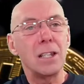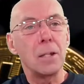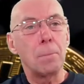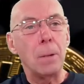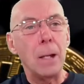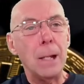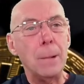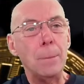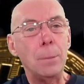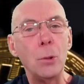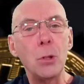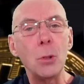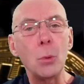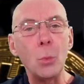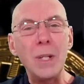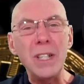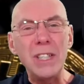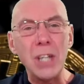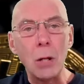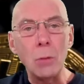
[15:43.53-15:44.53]
people
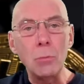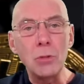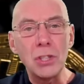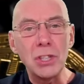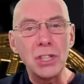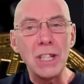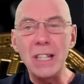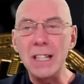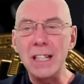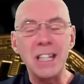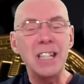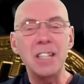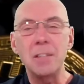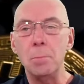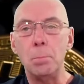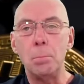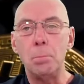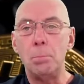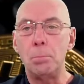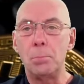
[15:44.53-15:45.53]
that we don't see,
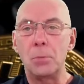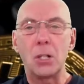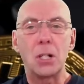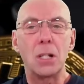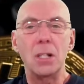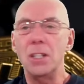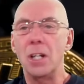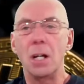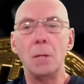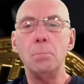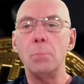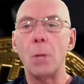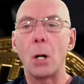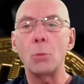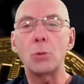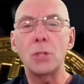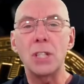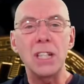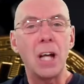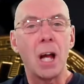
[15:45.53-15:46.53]
these
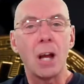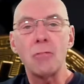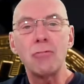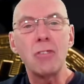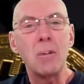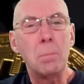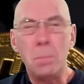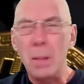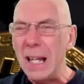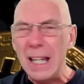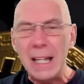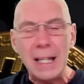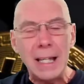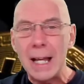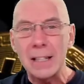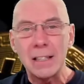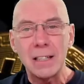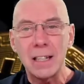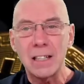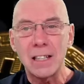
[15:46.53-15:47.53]
multi-hundred
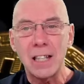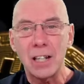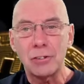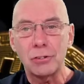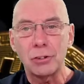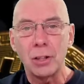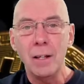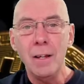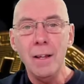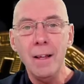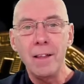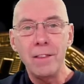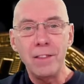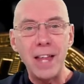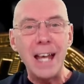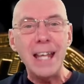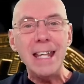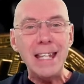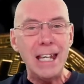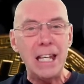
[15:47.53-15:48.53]
billionaires, etc.,
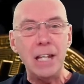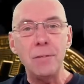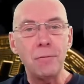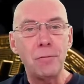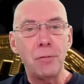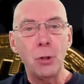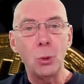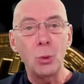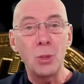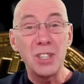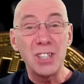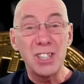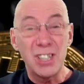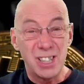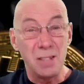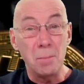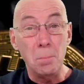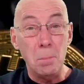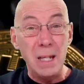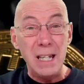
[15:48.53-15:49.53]
they influence
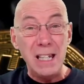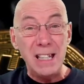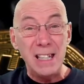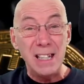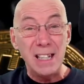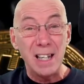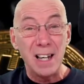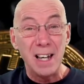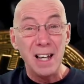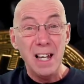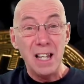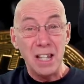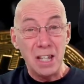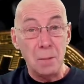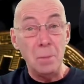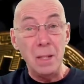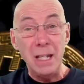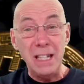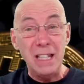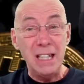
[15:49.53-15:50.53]
the media.
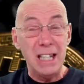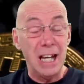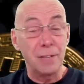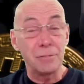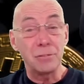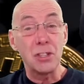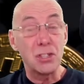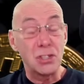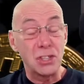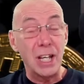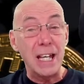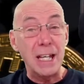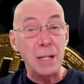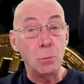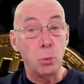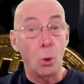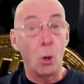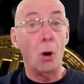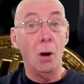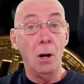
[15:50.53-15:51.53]
The media have to say
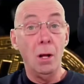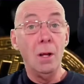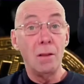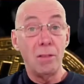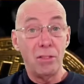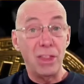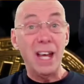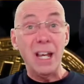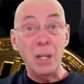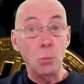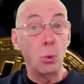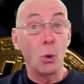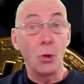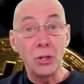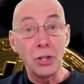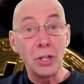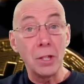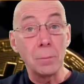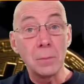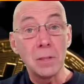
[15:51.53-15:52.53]
what they
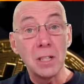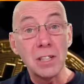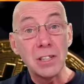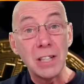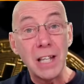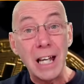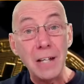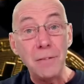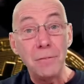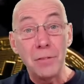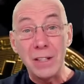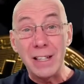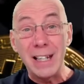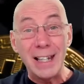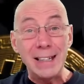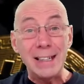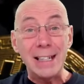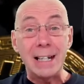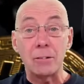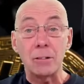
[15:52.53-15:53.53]
want them to say for
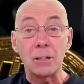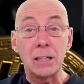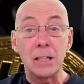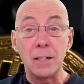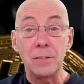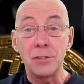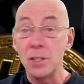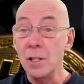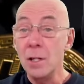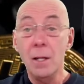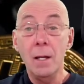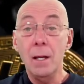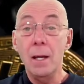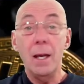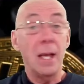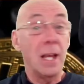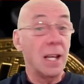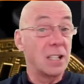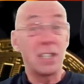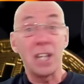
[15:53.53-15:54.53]
their narratives.
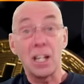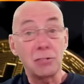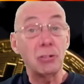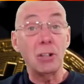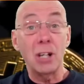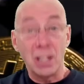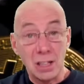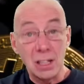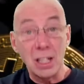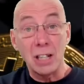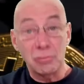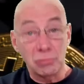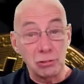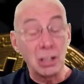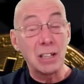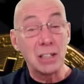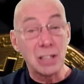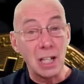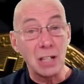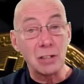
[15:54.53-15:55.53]
etc.,
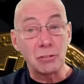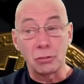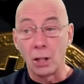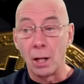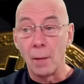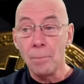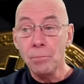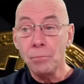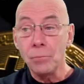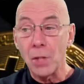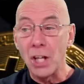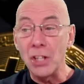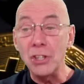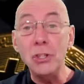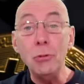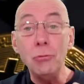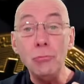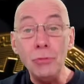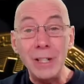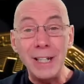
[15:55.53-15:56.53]
etc., etc. And
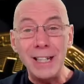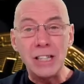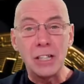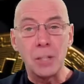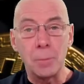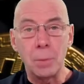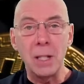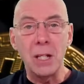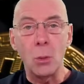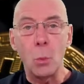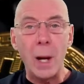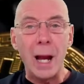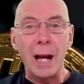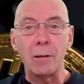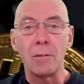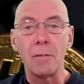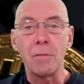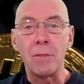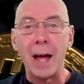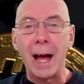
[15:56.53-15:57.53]
you need to be
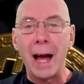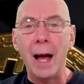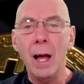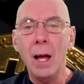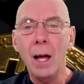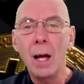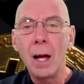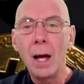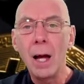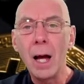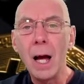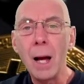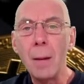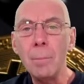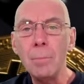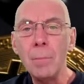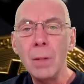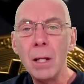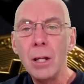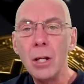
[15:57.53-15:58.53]
aware of that.
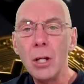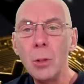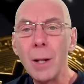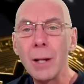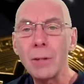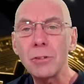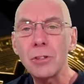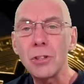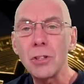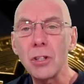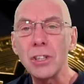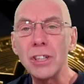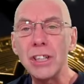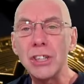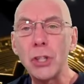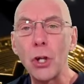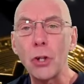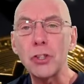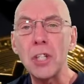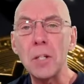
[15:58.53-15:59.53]
Who else did I see?
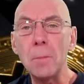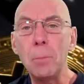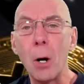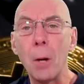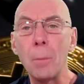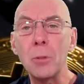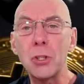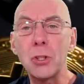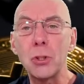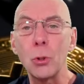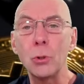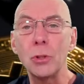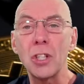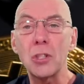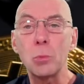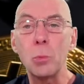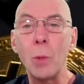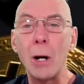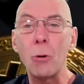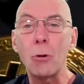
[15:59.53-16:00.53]
Dodgy Bob has joined
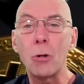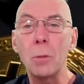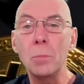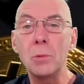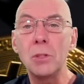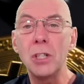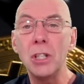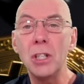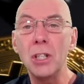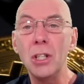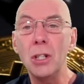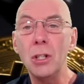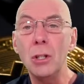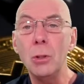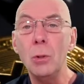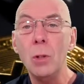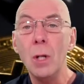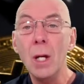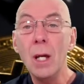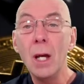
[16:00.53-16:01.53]
us. Welcome to
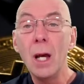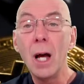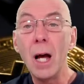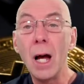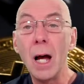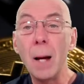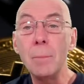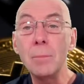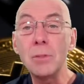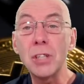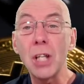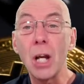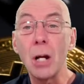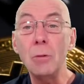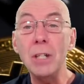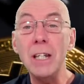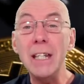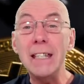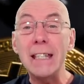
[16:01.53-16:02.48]
you. Tony